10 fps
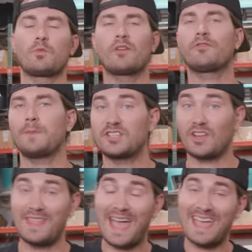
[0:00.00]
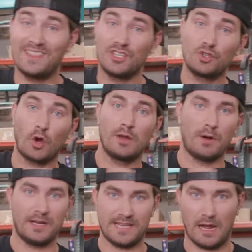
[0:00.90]
more information on that, hit the join
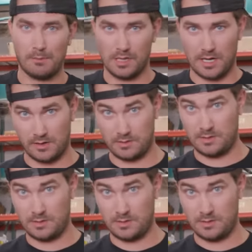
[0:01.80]
button down below.